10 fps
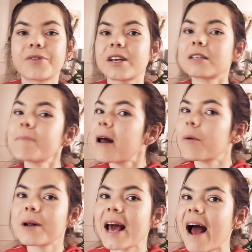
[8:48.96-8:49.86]
doesn't matter
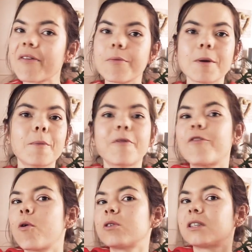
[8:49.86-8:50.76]
what I had the meal
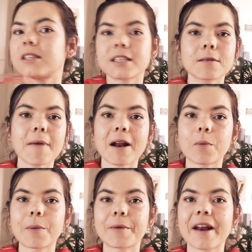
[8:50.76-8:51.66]
before, doesn't matter
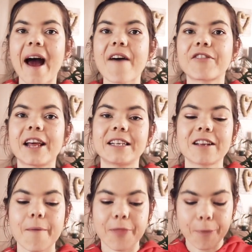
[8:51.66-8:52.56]
what I'm gonna have
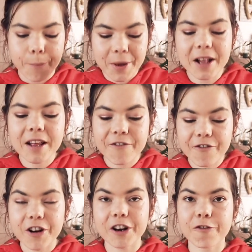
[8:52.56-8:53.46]
later, the meal in
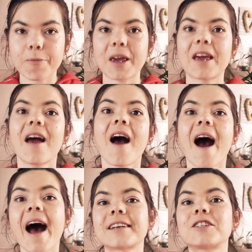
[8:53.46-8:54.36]
front of me
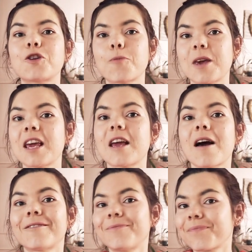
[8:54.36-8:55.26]
has to
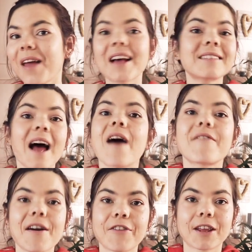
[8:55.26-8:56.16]
be, has to
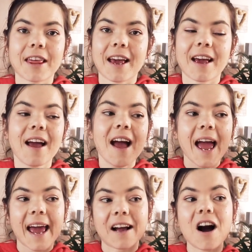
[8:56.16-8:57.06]
have everything.
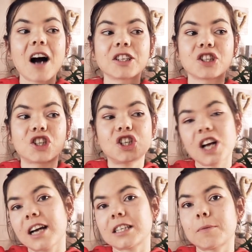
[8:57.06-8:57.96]
It can't
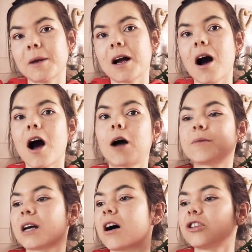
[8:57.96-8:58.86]
just be
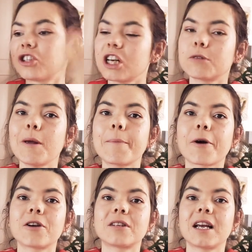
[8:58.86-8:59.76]
carbs, it can't just be
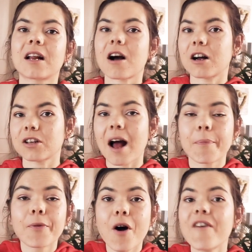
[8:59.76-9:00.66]
protein, it can't,
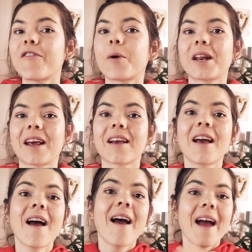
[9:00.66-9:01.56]
I'm not avoiding
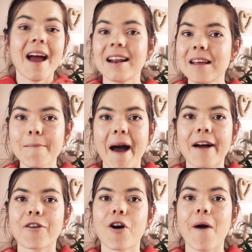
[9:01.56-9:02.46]
any
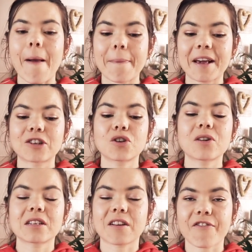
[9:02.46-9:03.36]
macro. I make
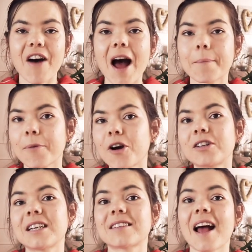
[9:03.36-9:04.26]
sure there's a fat,
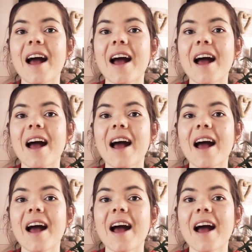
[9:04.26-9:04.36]
proteins, and